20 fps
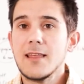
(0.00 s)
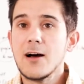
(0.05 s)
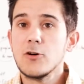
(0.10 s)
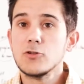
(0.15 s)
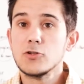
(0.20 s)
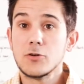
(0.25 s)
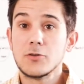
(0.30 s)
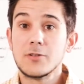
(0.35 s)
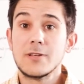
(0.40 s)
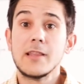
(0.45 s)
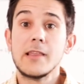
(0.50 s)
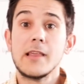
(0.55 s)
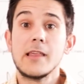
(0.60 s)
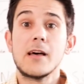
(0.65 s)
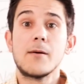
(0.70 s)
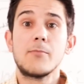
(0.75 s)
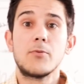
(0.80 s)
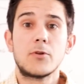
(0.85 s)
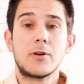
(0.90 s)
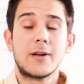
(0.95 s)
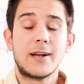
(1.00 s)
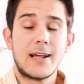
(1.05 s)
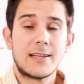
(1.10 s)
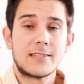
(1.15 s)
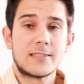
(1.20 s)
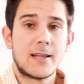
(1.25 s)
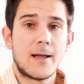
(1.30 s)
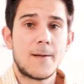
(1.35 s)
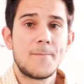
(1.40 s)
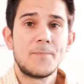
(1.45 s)
or fat
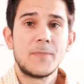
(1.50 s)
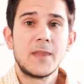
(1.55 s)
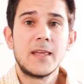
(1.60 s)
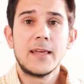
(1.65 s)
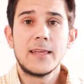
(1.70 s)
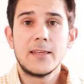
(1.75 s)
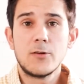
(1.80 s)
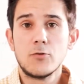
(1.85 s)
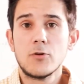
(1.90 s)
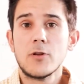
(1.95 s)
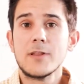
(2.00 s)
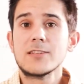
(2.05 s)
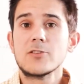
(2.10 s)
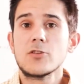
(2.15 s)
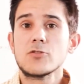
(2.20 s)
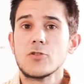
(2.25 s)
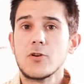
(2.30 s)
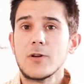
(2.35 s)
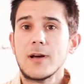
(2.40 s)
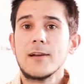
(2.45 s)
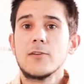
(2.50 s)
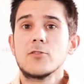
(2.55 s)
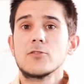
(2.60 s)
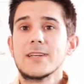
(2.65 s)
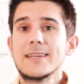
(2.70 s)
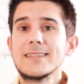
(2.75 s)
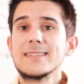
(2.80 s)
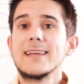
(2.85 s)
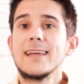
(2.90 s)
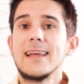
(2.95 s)
toxicity. And one
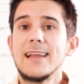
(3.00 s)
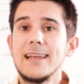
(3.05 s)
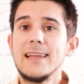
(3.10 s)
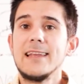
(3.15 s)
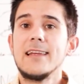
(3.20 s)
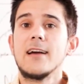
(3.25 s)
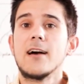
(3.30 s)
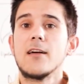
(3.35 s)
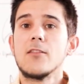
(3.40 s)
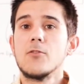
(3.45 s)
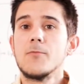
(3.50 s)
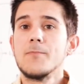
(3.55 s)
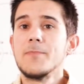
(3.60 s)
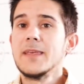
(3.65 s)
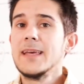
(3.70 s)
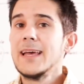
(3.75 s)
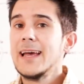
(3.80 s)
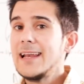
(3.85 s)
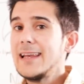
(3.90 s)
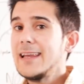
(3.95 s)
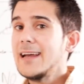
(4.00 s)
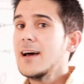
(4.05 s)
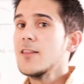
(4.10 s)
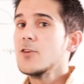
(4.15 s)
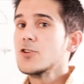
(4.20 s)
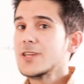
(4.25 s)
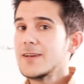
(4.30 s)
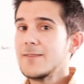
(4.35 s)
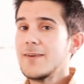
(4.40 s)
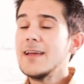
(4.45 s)
of those organs is the
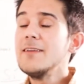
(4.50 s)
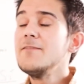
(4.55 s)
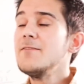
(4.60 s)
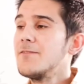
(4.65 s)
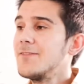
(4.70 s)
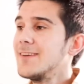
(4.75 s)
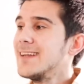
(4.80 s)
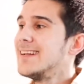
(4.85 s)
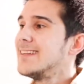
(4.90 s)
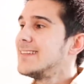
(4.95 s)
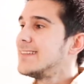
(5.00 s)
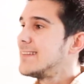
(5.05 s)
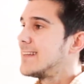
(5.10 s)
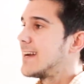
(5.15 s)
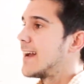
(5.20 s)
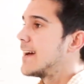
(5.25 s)
liver. The liver is